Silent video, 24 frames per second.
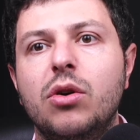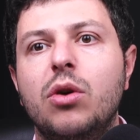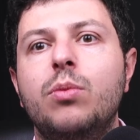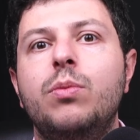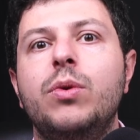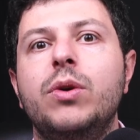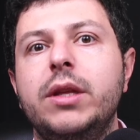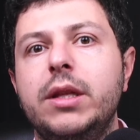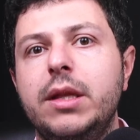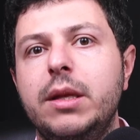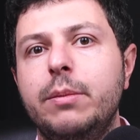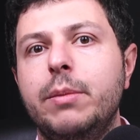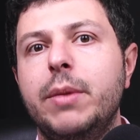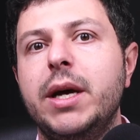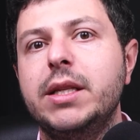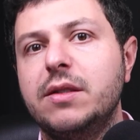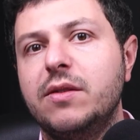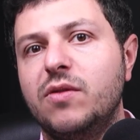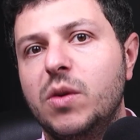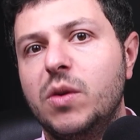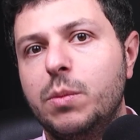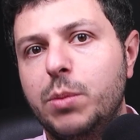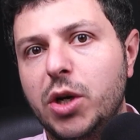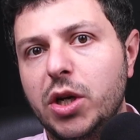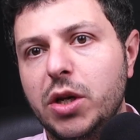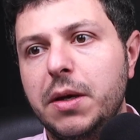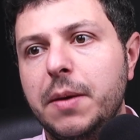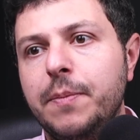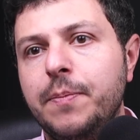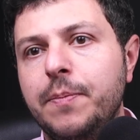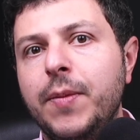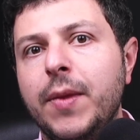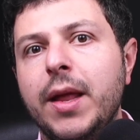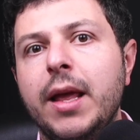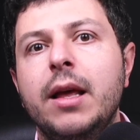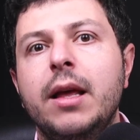with the demands of the body.
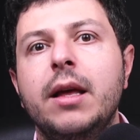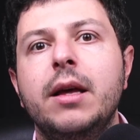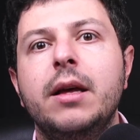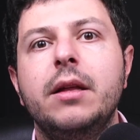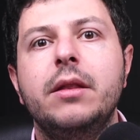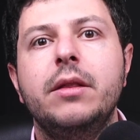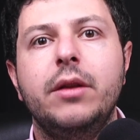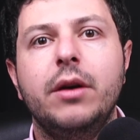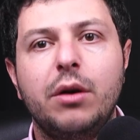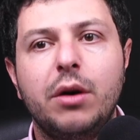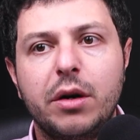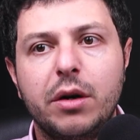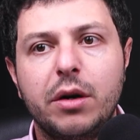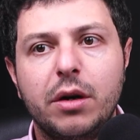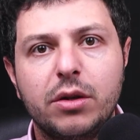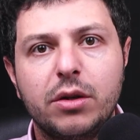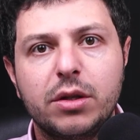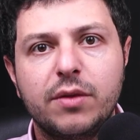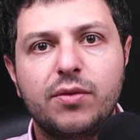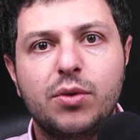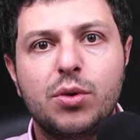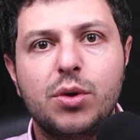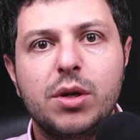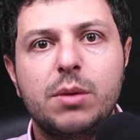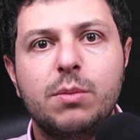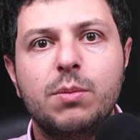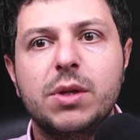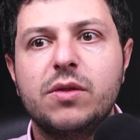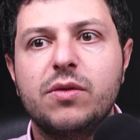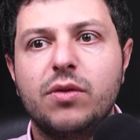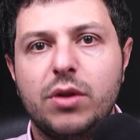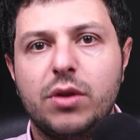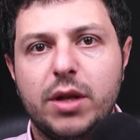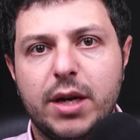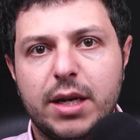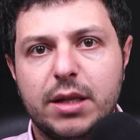There are a lot of treatments for
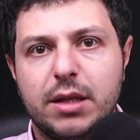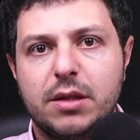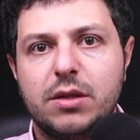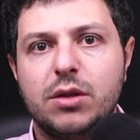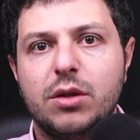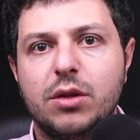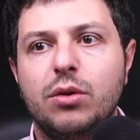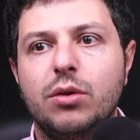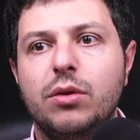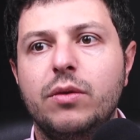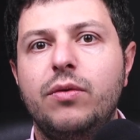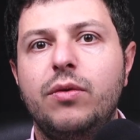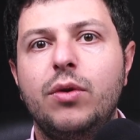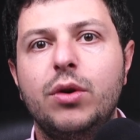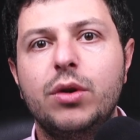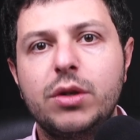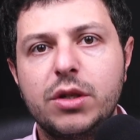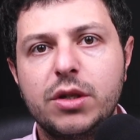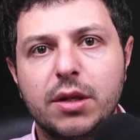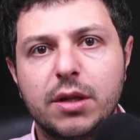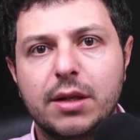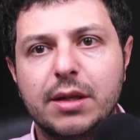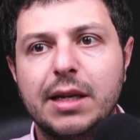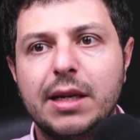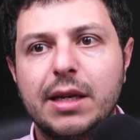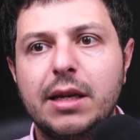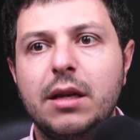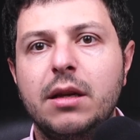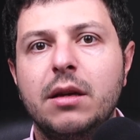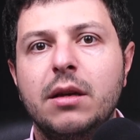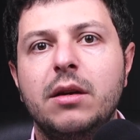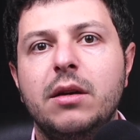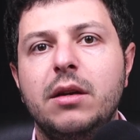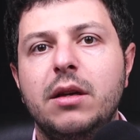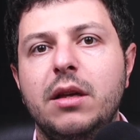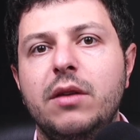that. So fortunately,
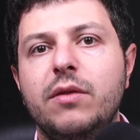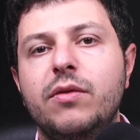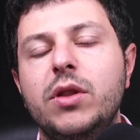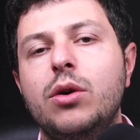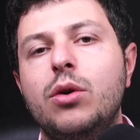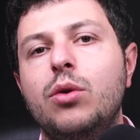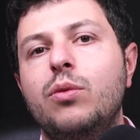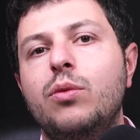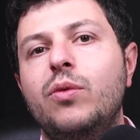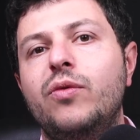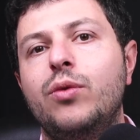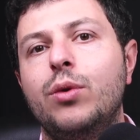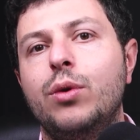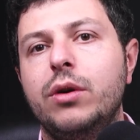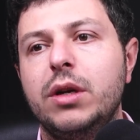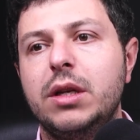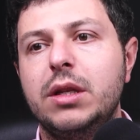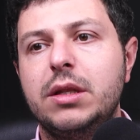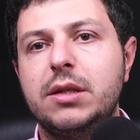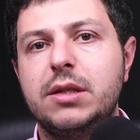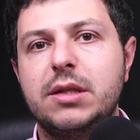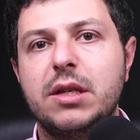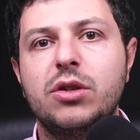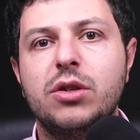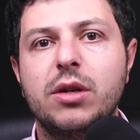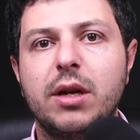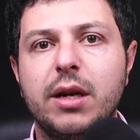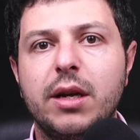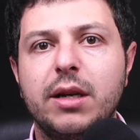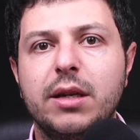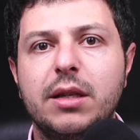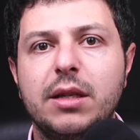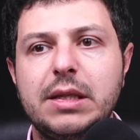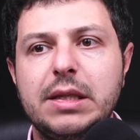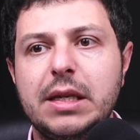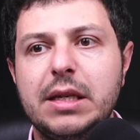even though for interstitial lung
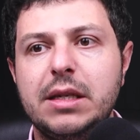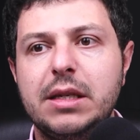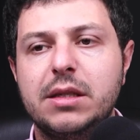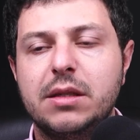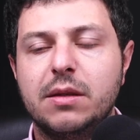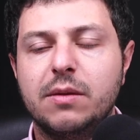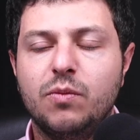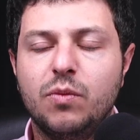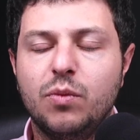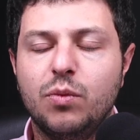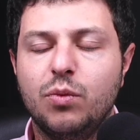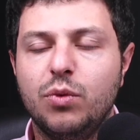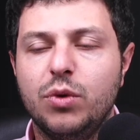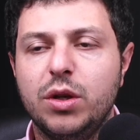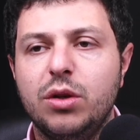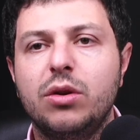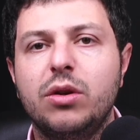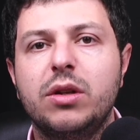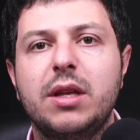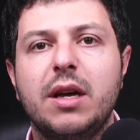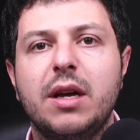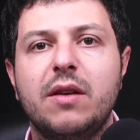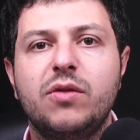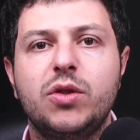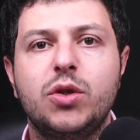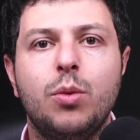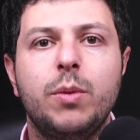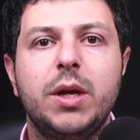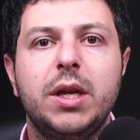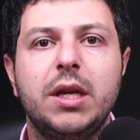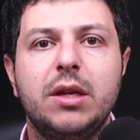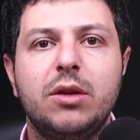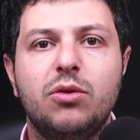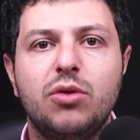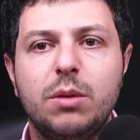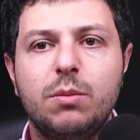disease, we do not have so many
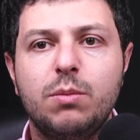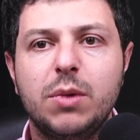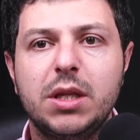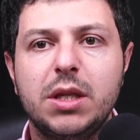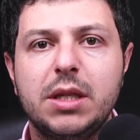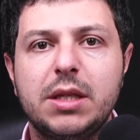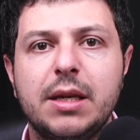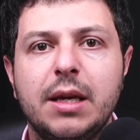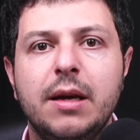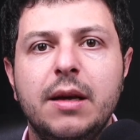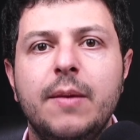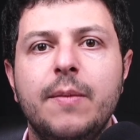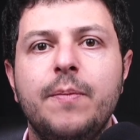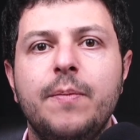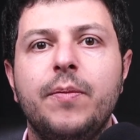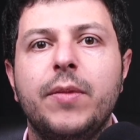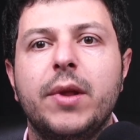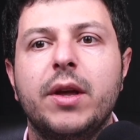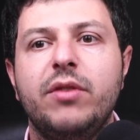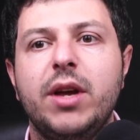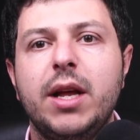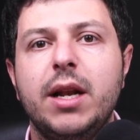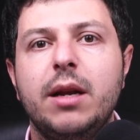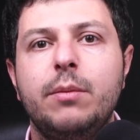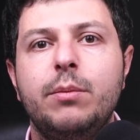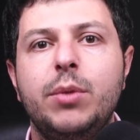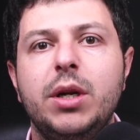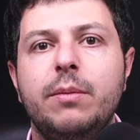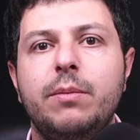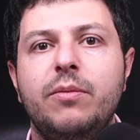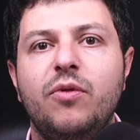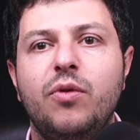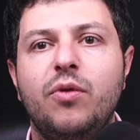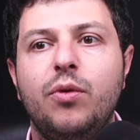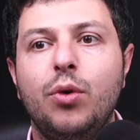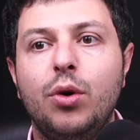treatments available
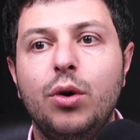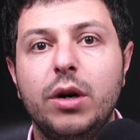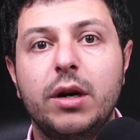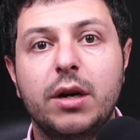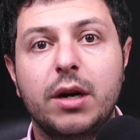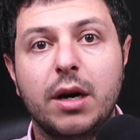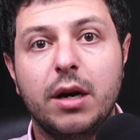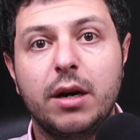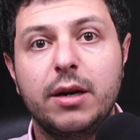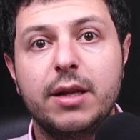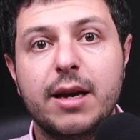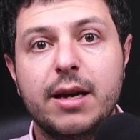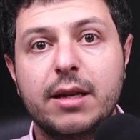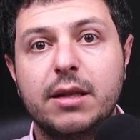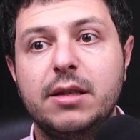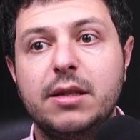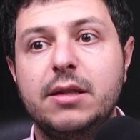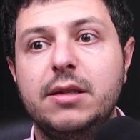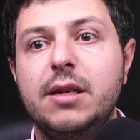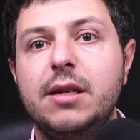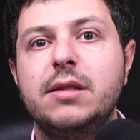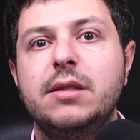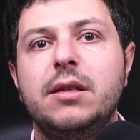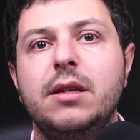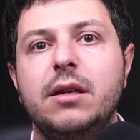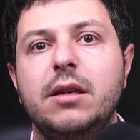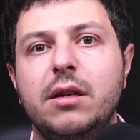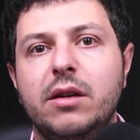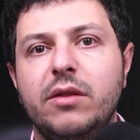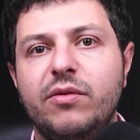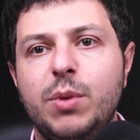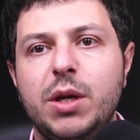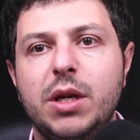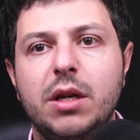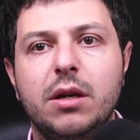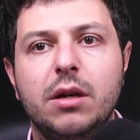for cardiac disease. There have
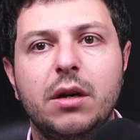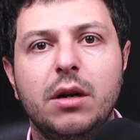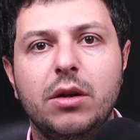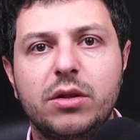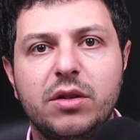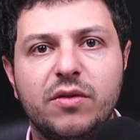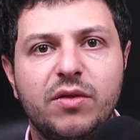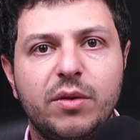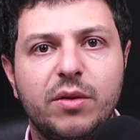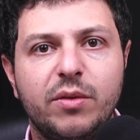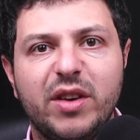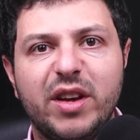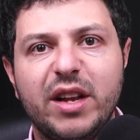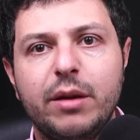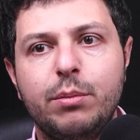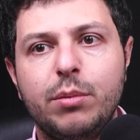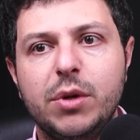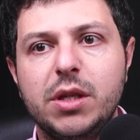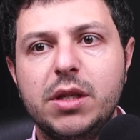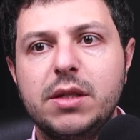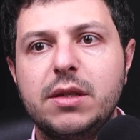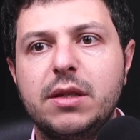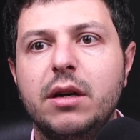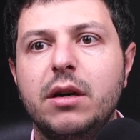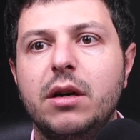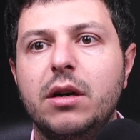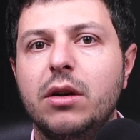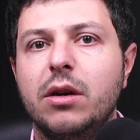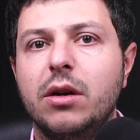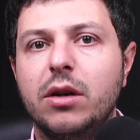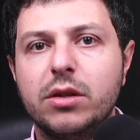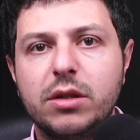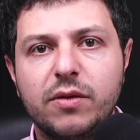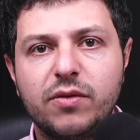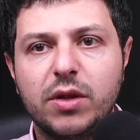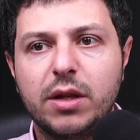been a lot of developments. There are a lot
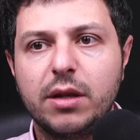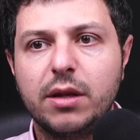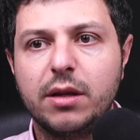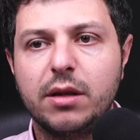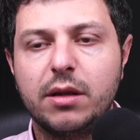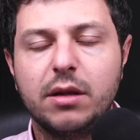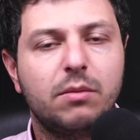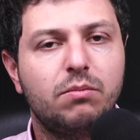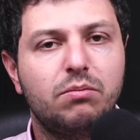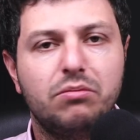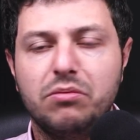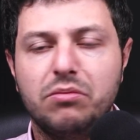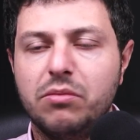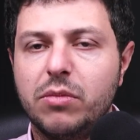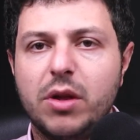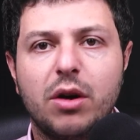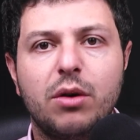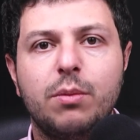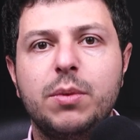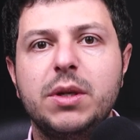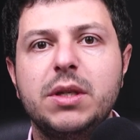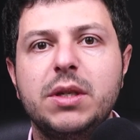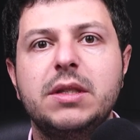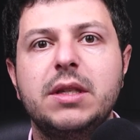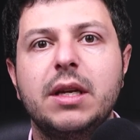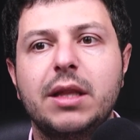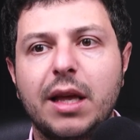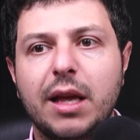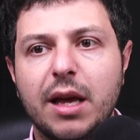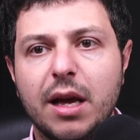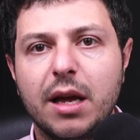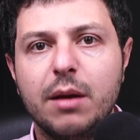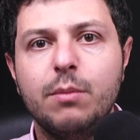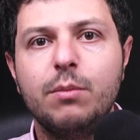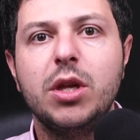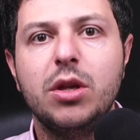of th uh, therapies that can
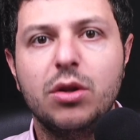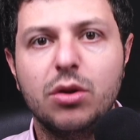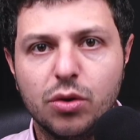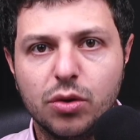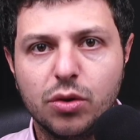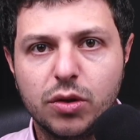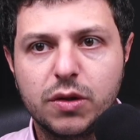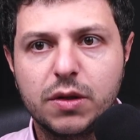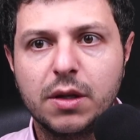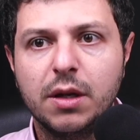be used